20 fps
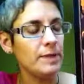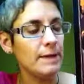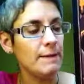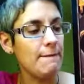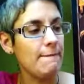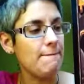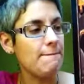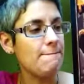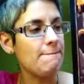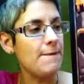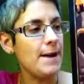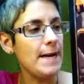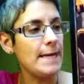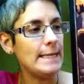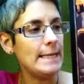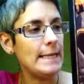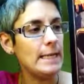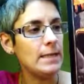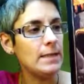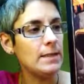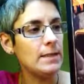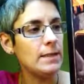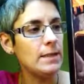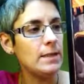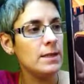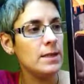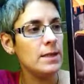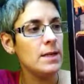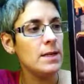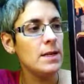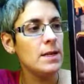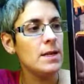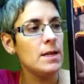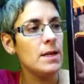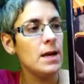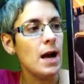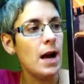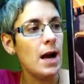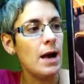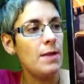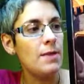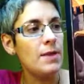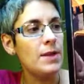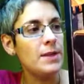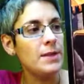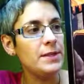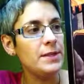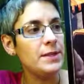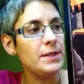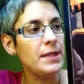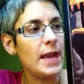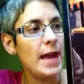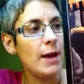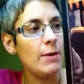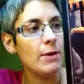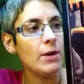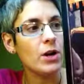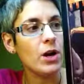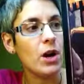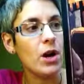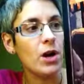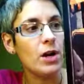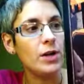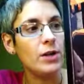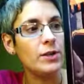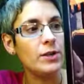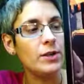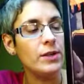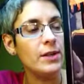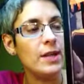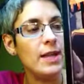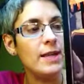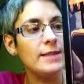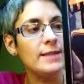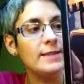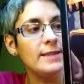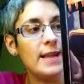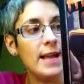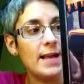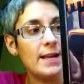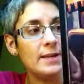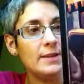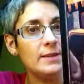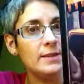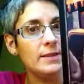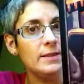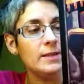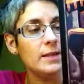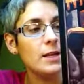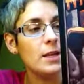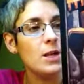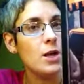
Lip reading: I'll find it, the Tower card, it says,